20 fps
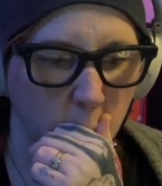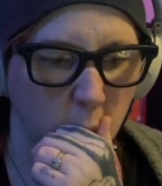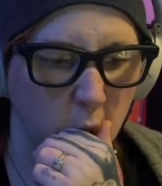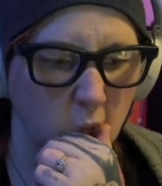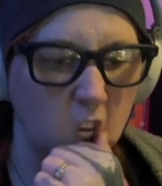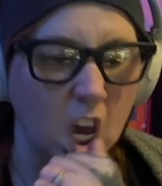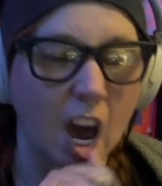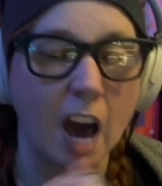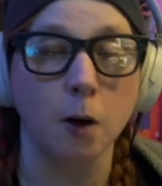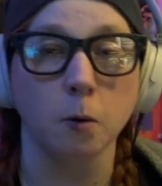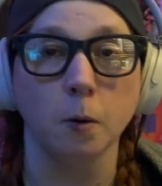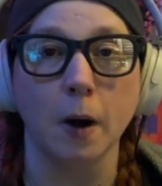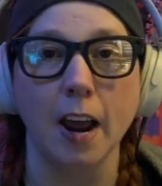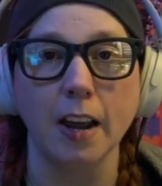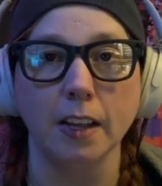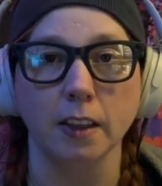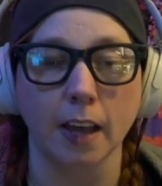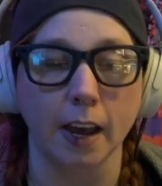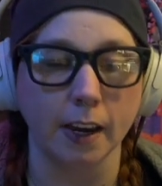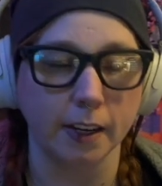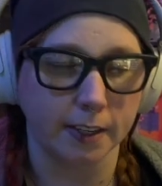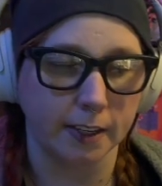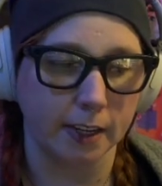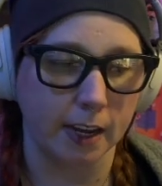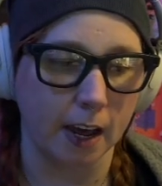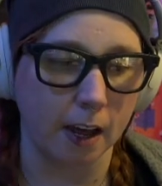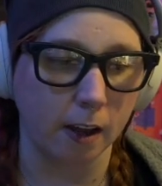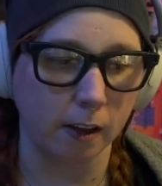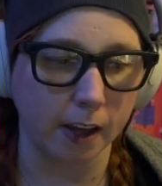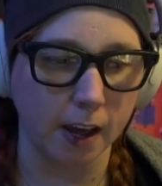Yeah, right?
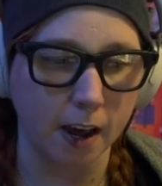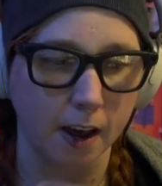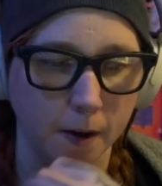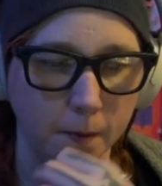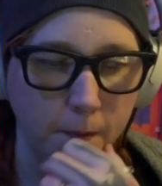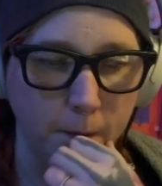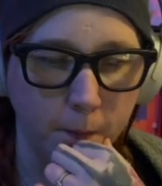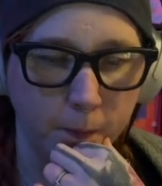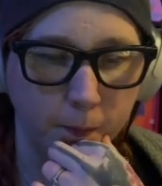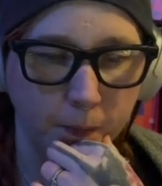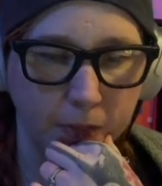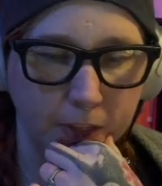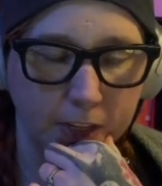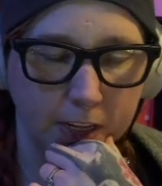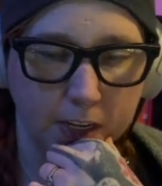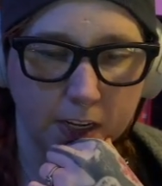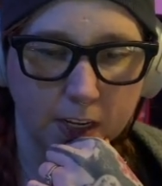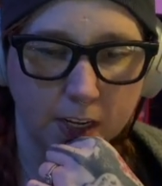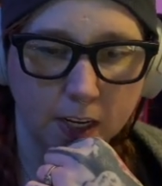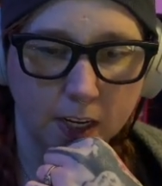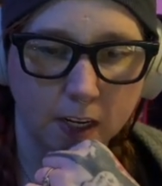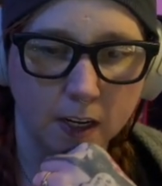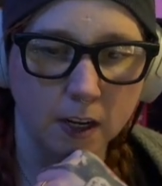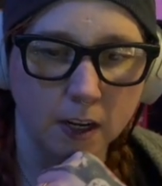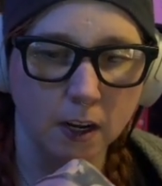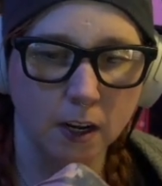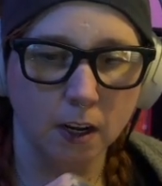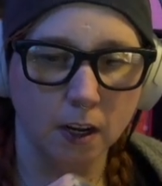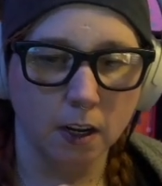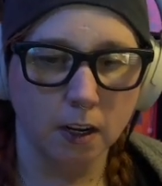Legacy, hell yeah.
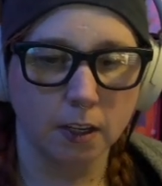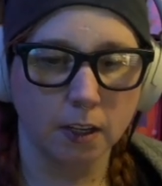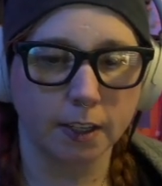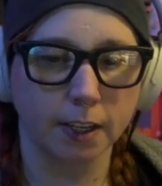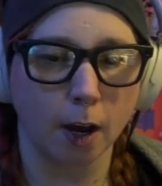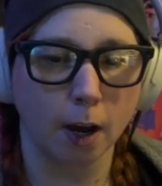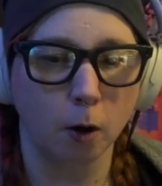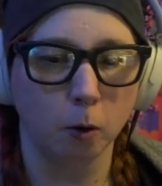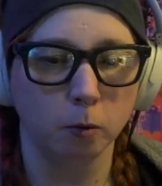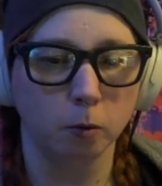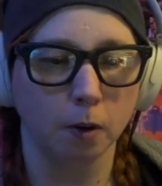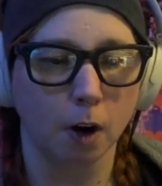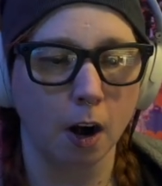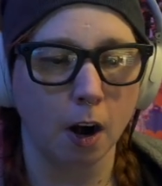So, all